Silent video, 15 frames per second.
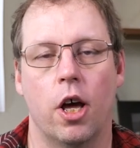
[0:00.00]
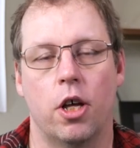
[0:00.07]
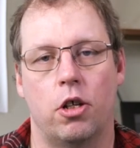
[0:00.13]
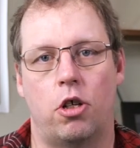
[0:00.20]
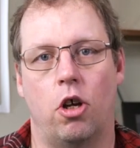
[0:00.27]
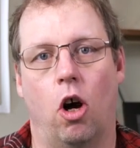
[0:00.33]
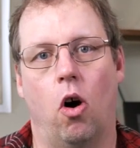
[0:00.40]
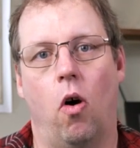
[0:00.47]

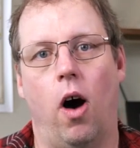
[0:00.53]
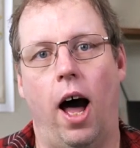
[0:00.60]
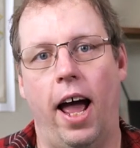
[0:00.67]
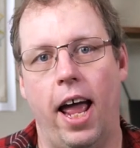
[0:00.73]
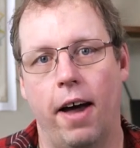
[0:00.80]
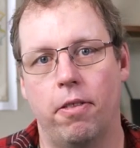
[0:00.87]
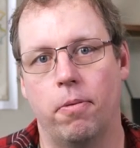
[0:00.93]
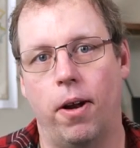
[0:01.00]
So I
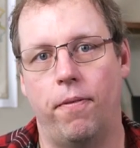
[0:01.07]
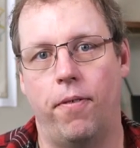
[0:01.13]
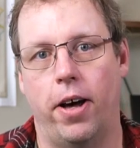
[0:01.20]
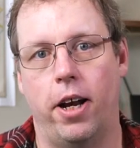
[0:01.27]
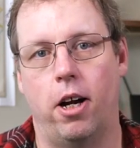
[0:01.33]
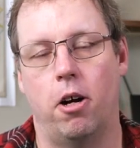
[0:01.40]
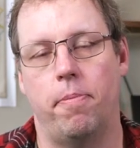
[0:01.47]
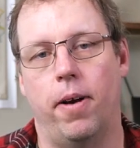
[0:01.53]
have them on
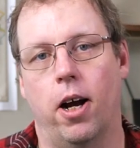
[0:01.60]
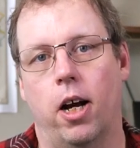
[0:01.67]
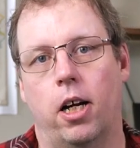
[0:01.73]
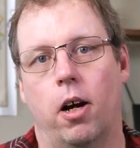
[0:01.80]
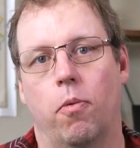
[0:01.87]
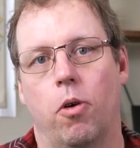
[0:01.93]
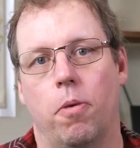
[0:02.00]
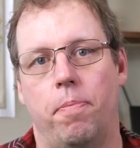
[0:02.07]
Fine Art
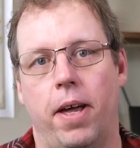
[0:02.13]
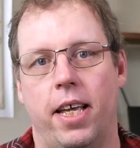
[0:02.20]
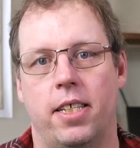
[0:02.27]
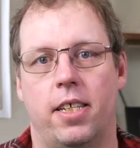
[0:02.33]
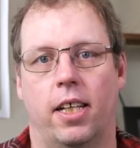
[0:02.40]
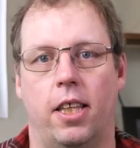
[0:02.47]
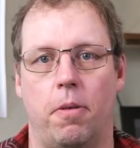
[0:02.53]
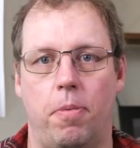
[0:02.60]
America where
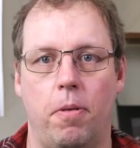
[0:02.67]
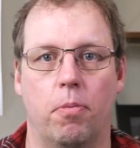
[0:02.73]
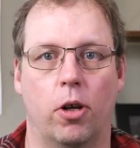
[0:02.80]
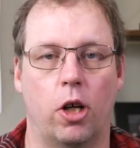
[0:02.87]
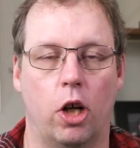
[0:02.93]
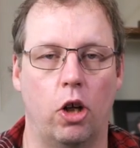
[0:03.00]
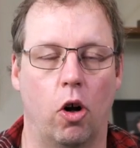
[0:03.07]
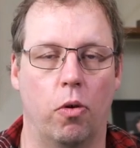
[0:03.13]
basically people
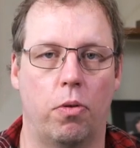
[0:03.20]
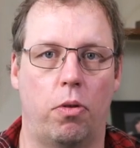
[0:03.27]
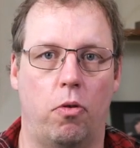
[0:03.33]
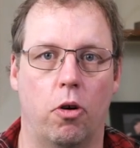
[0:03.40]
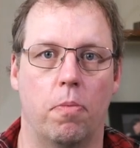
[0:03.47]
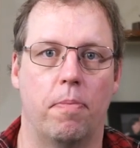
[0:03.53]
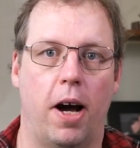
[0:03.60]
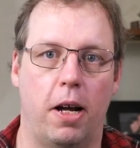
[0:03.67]
can go
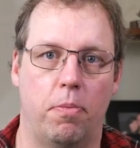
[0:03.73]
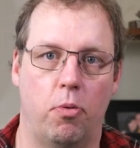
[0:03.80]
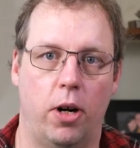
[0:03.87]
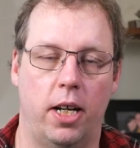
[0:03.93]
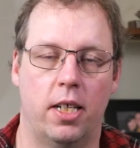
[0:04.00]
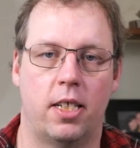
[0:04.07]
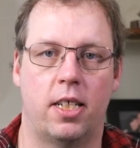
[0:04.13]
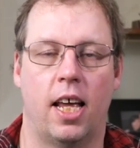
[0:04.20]
through and buy
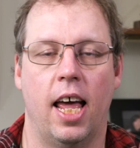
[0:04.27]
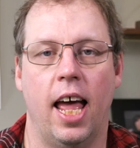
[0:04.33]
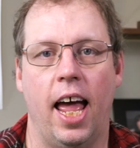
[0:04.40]
prints.